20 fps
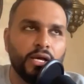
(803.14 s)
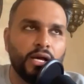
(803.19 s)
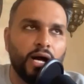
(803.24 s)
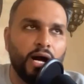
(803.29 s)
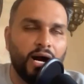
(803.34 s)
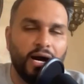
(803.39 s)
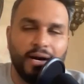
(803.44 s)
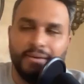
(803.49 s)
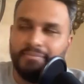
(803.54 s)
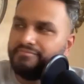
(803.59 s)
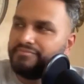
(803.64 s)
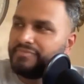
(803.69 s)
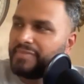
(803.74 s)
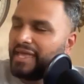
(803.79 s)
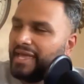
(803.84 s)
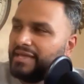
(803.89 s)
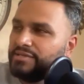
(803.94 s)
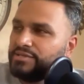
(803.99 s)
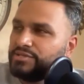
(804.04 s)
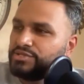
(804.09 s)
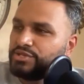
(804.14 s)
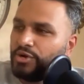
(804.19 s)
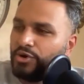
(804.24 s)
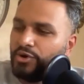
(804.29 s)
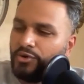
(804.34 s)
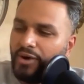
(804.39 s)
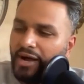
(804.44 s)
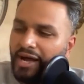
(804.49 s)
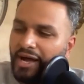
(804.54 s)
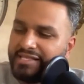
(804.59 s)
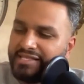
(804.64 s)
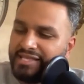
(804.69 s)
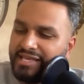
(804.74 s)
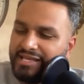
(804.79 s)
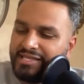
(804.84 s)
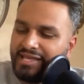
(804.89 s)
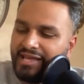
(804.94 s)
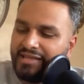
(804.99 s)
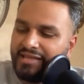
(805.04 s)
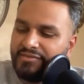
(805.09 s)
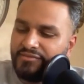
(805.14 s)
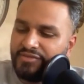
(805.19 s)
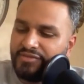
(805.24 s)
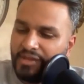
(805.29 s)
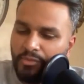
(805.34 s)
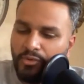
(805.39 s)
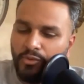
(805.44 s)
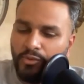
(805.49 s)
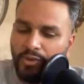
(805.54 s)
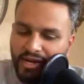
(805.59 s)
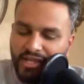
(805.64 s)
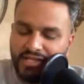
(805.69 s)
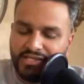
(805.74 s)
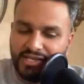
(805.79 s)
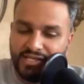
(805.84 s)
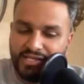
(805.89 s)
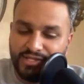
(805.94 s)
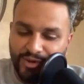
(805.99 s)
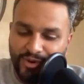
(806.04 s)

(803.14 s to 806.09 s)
And so I think that number one, it's its